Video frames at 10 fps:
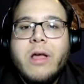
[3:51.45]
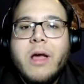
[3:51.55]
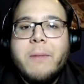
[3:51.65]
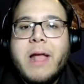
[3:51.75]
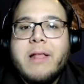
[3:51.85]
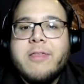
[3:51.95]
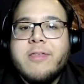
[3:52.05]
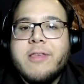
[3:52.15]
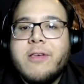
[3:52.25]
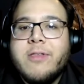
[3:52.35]
Had
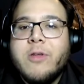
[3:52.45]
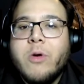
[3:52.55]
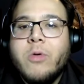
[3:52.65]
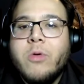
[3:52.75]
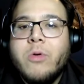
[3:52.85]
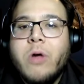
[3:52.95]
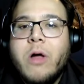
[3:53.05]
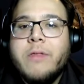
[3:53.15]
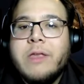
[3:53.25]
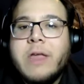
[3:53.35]
six total
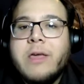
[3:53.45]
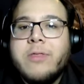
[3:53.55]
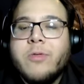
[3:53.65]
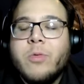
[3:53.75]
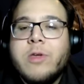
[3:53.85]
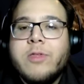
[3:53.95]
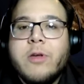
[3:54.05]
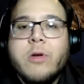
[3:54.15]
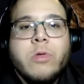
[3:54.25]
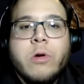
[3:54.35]
on the day, three
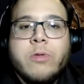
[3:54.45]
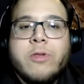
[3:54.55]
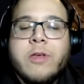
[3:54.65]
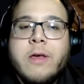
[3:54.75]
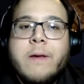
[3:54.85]
solos.